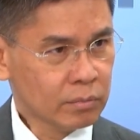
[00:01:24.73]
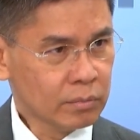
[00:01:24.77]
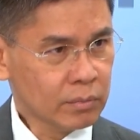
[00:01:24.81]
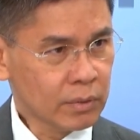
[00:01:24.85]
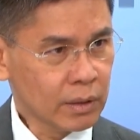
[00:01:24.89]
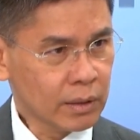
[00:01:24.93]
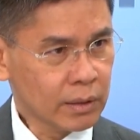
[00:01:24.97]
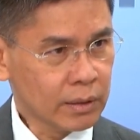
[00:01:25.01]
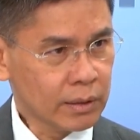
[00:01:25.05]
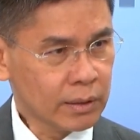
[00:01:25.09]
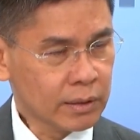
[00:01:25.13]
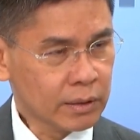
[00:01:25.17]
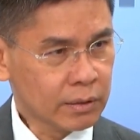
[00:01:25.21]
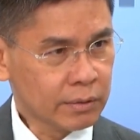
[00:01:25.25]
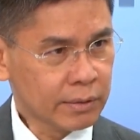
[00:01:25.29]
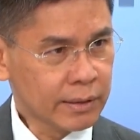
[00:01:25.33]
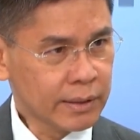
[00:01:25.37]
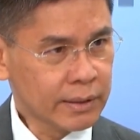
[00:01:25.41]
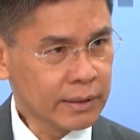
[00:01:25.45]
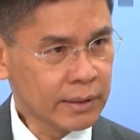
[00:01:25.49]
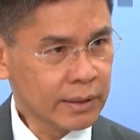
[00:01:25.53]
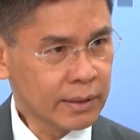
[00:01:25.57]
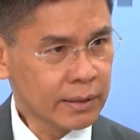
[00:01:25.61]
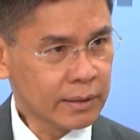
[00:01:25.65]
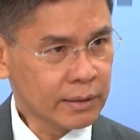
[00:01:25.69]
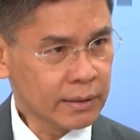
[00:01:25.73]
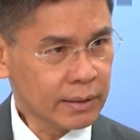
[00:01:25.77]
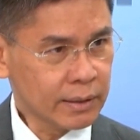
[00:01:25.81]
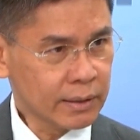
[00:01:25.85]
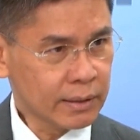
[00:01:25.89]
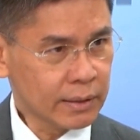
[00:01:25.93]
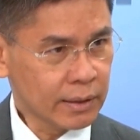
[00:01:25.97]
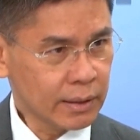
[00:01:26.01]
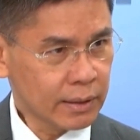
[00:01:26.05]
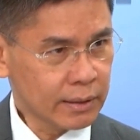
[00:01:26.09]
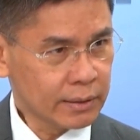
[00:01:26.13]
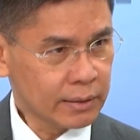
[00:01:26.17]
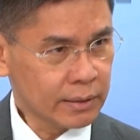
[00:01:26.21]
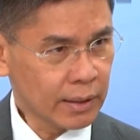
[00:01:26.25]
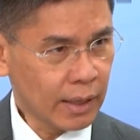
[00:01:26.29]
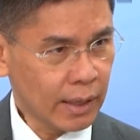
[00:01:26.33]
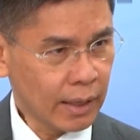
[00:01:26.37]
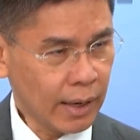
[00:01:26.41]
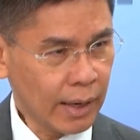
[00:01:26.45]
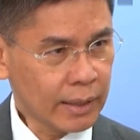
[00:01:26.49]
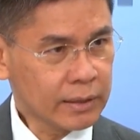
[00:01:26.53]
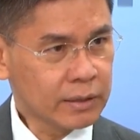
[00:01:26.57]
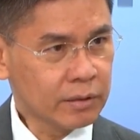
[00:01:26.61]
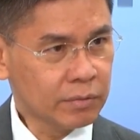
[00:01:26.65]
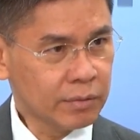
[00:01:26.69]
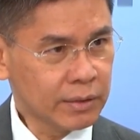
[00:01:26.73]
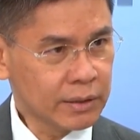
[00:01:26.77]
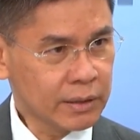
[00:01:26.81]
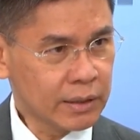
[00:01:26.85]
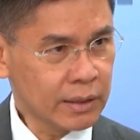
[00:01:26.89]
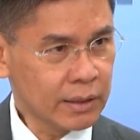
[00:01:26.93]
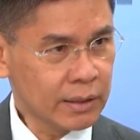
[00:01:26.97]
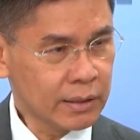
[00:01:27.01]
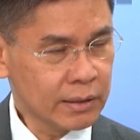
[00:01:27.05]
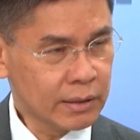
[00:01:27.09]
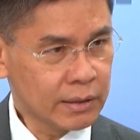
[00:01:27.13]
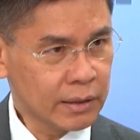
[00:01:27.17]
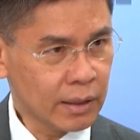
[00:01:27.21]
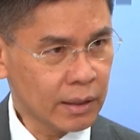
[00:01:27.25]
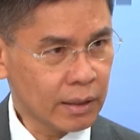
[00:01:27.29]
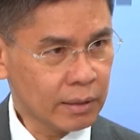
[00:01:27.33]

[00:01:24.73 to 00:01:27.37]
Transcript: uh, increasing its uh, activities mm.